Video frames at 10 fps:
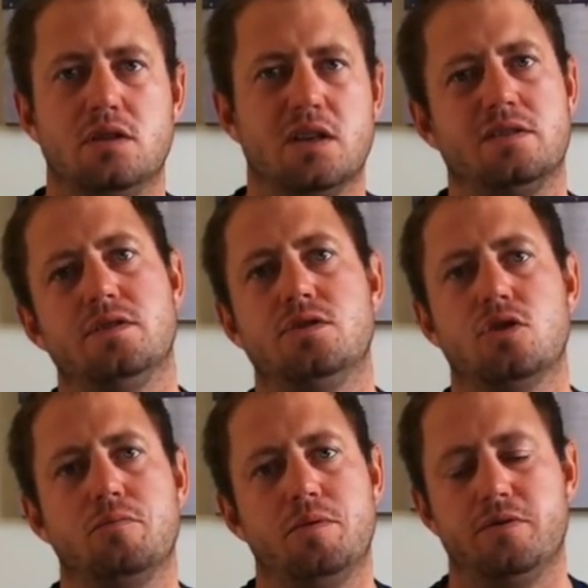does the
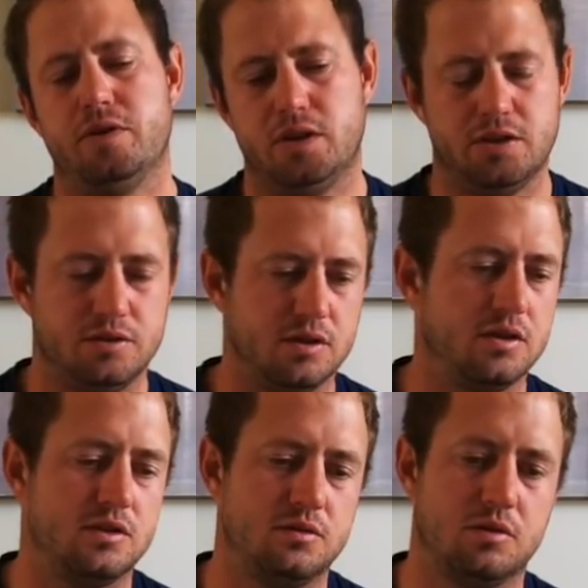job perfectly. So
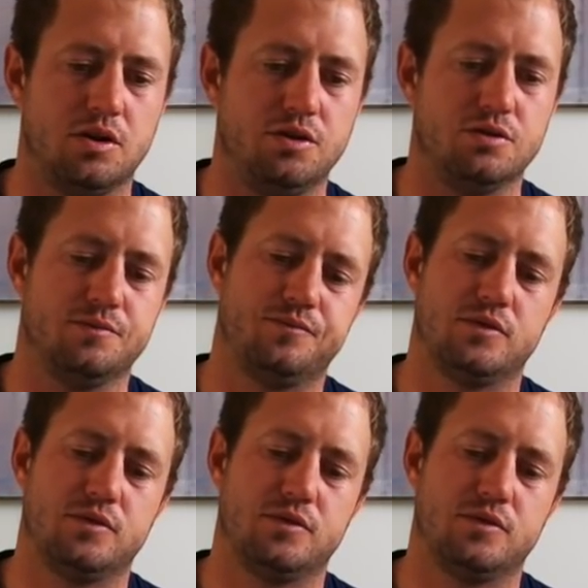this is what I use.